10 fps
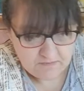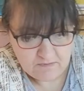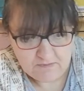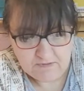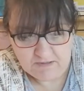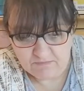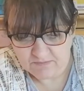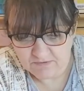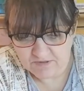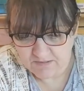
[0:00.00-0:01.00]
and that one I'm
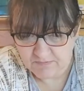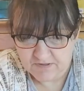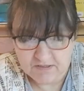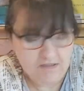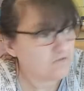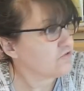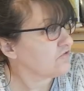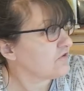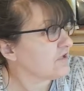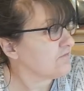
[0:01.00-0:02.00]
keeping in just
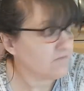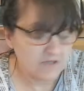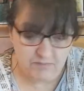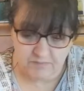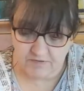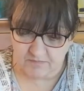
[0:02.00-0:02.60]
an envelope at the